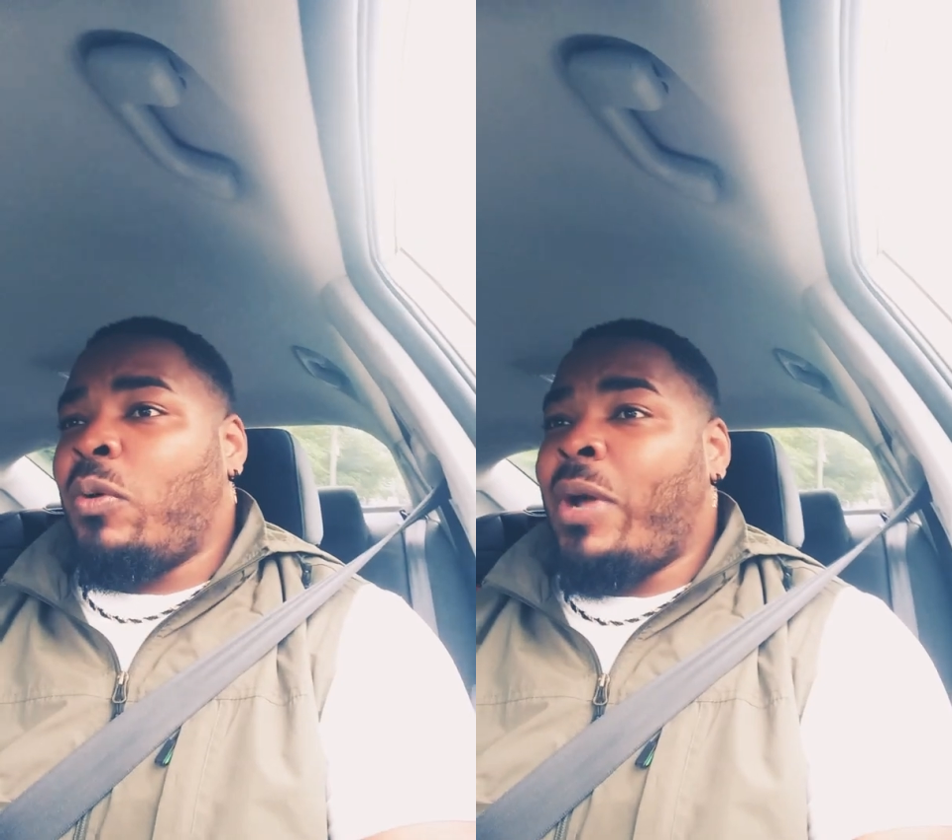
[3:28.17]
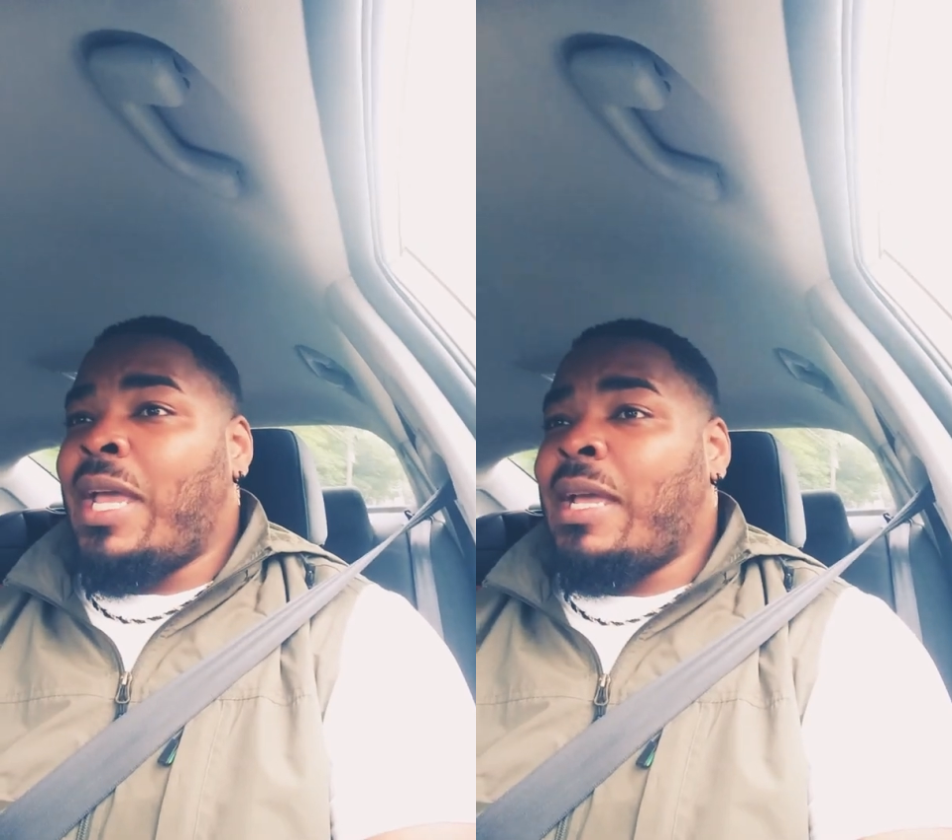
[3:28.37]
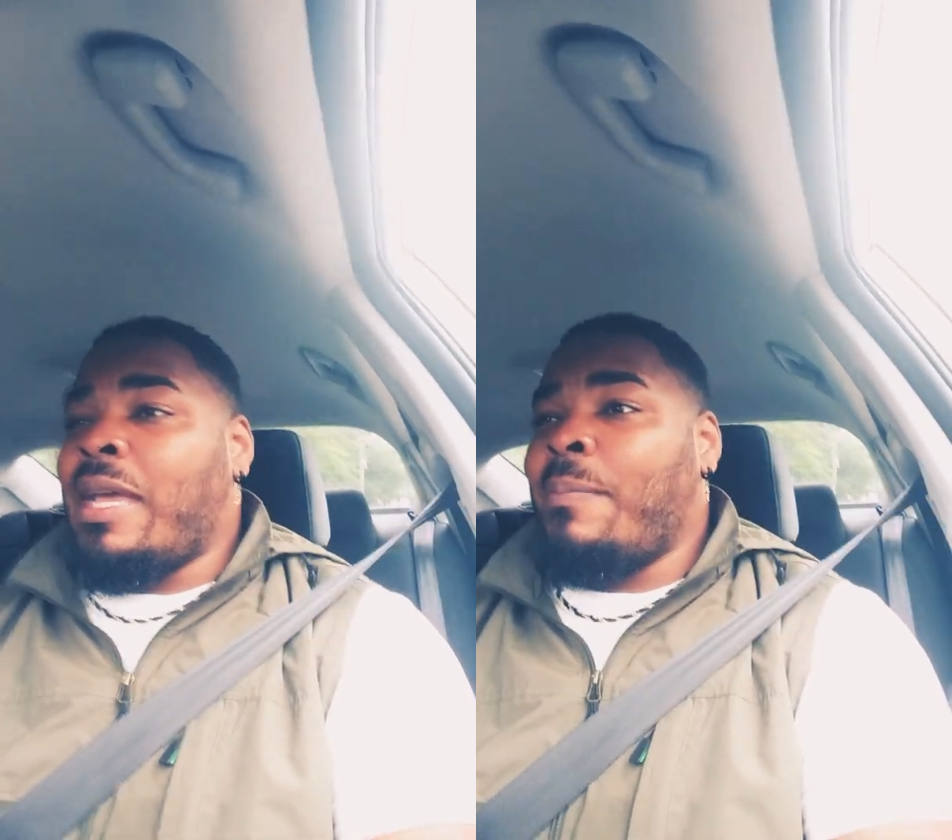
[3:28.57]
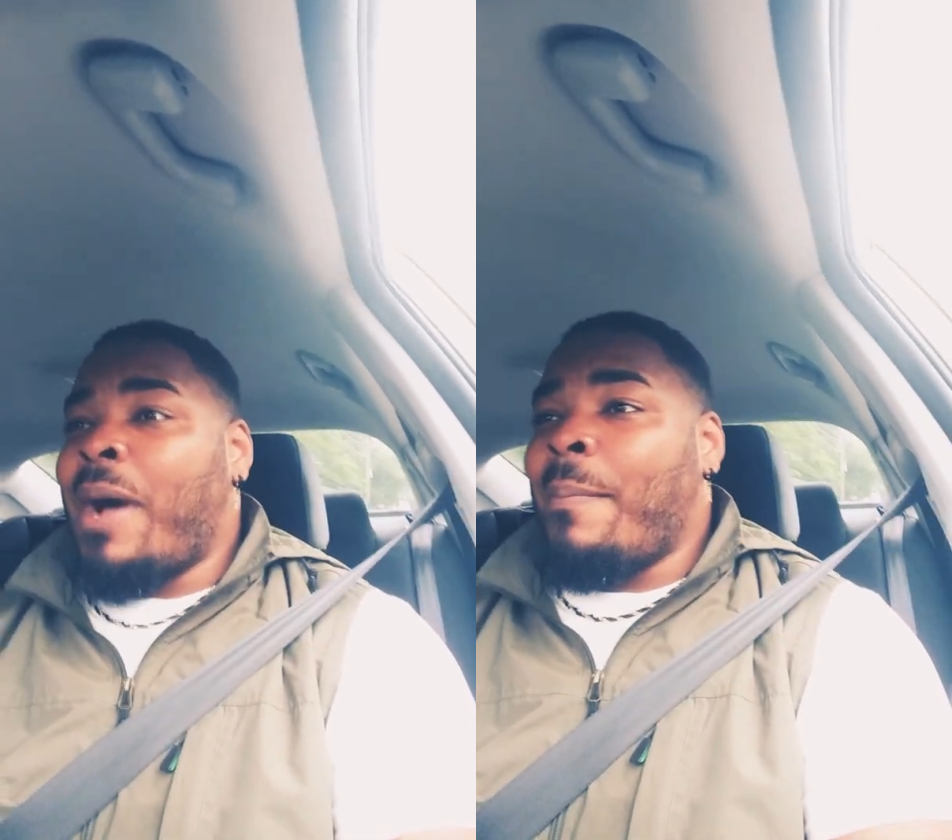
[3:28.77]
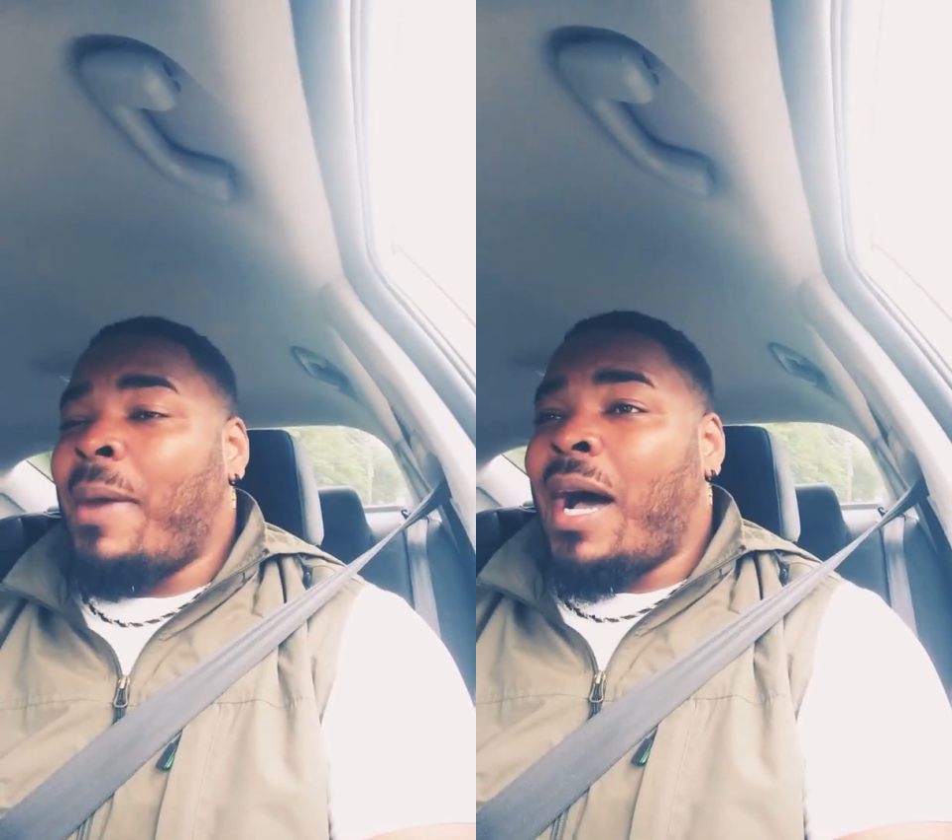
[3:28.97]
away in
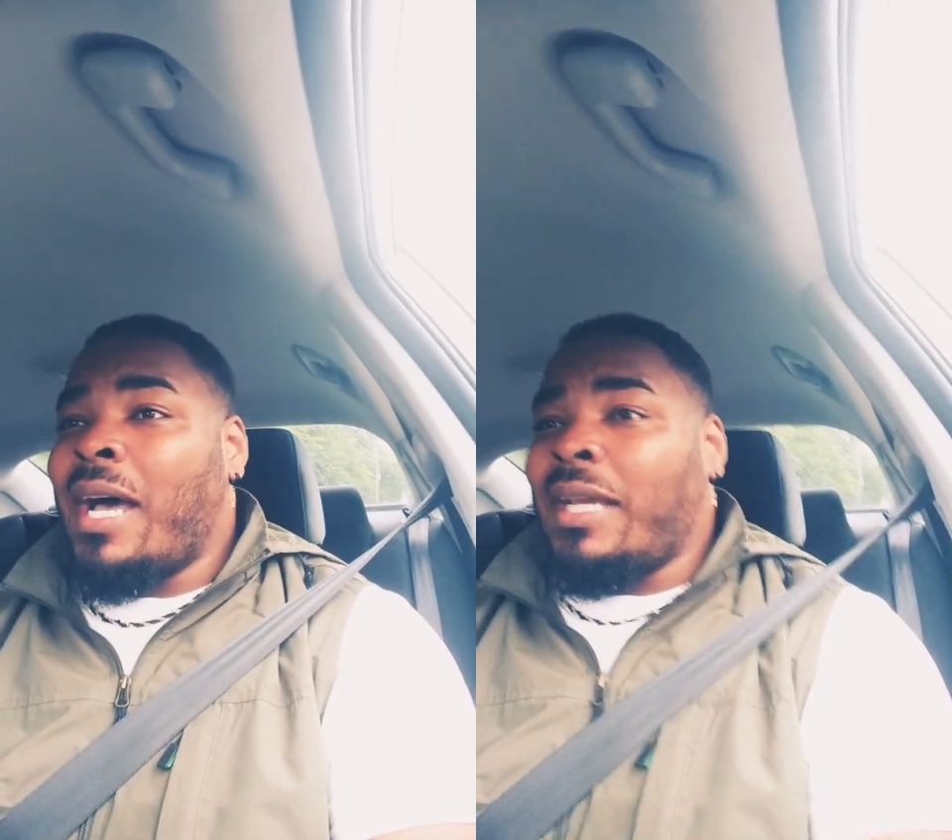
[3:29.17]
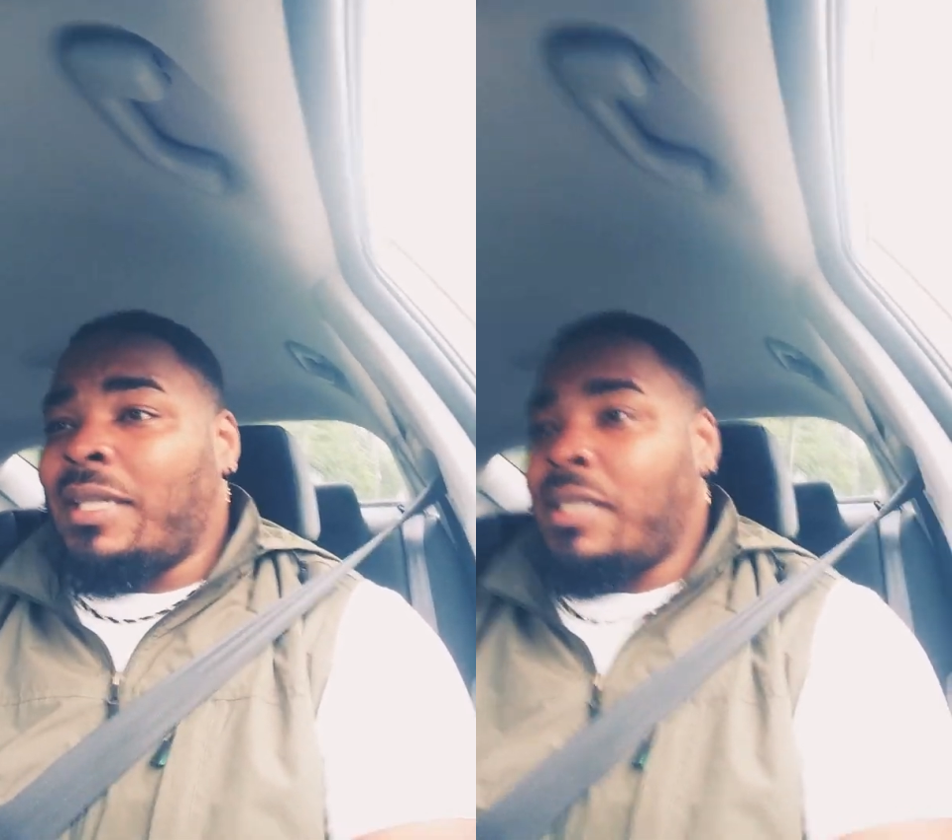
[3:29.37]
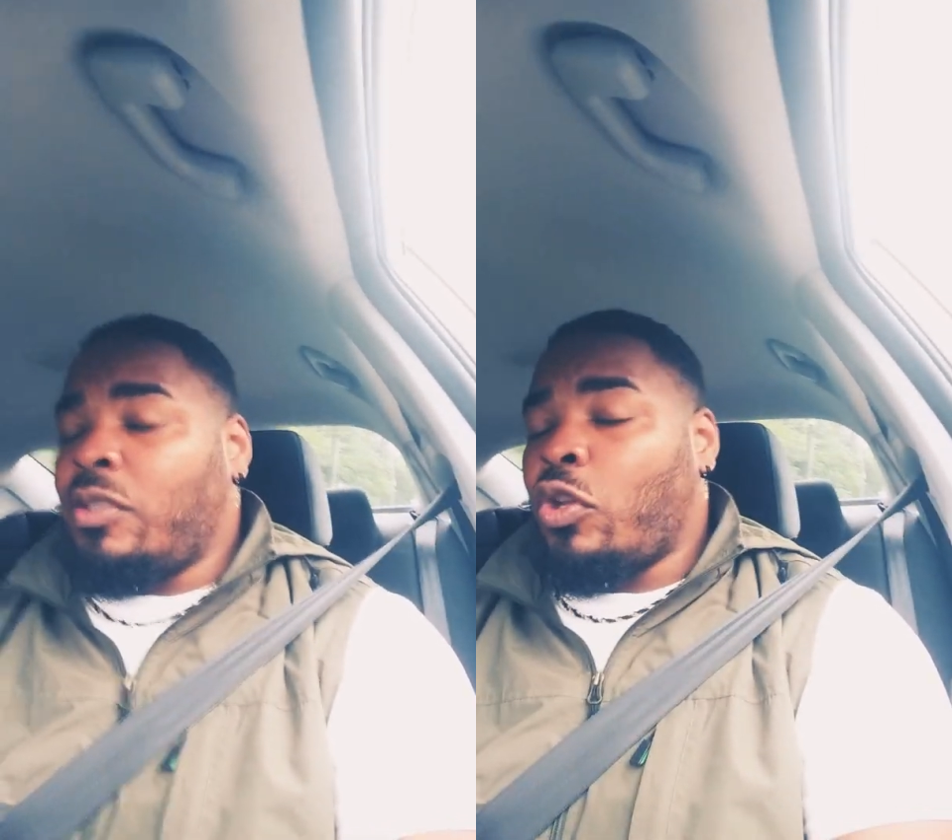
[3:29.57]
my mind,